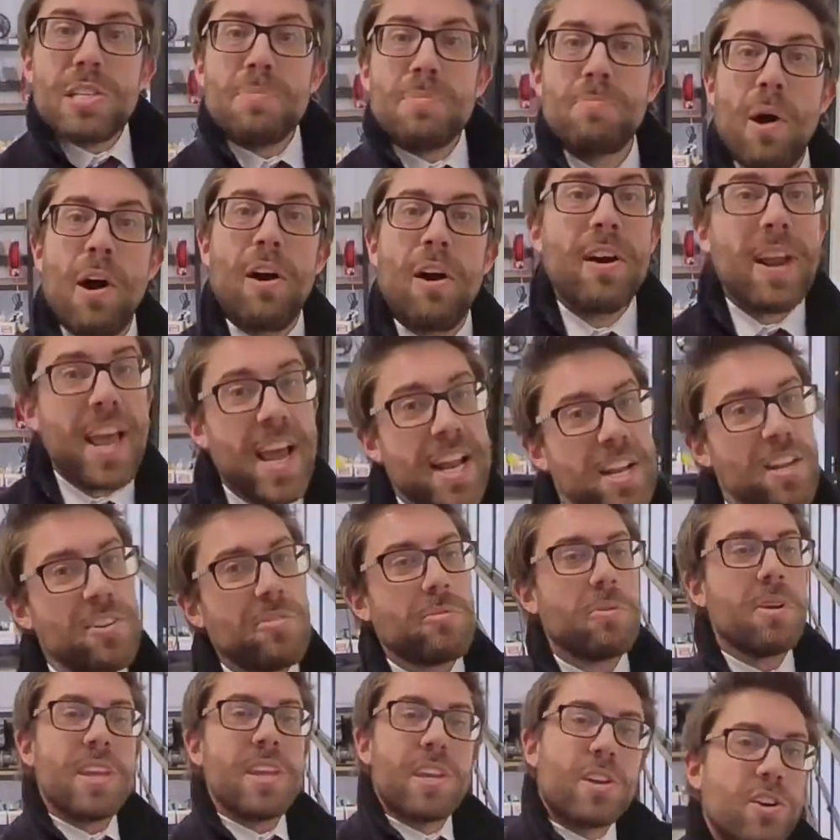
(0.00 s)
part, and you
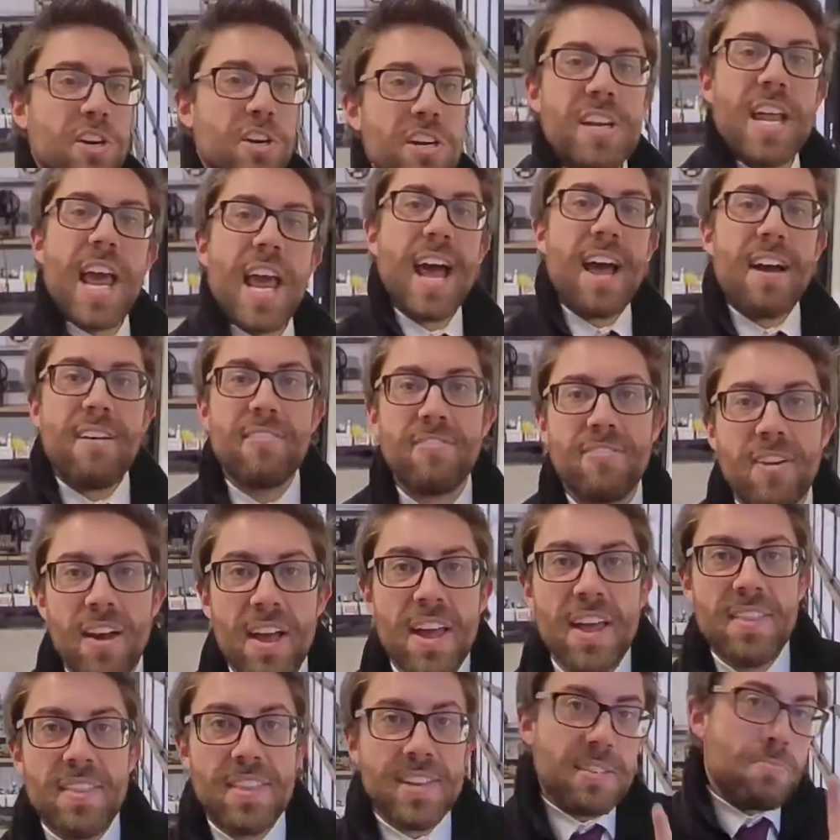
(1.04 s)
really couldn't
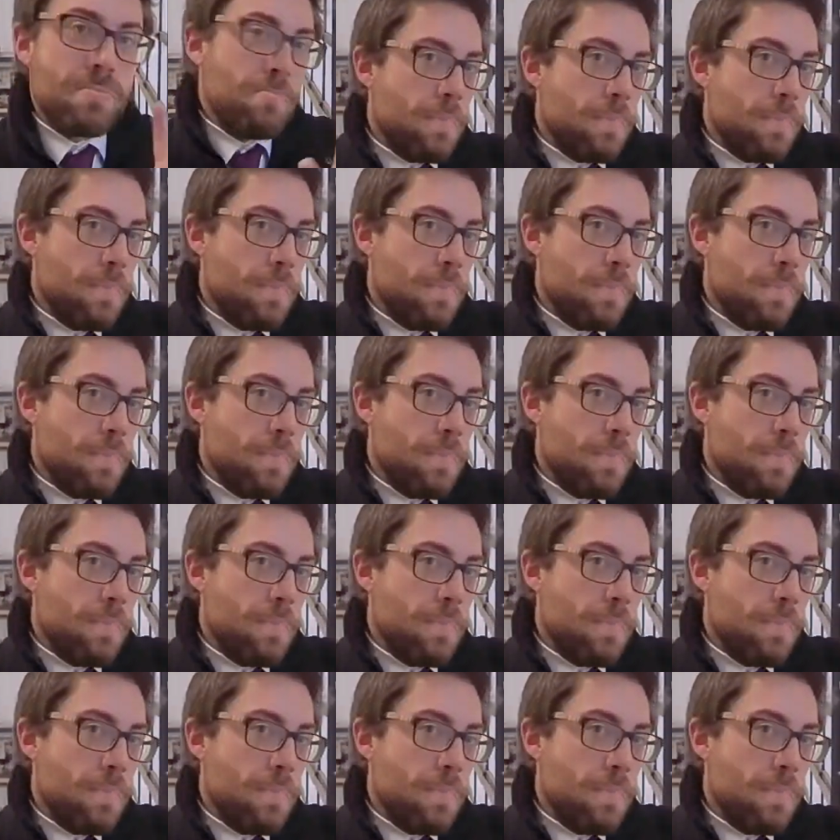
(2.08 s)
have this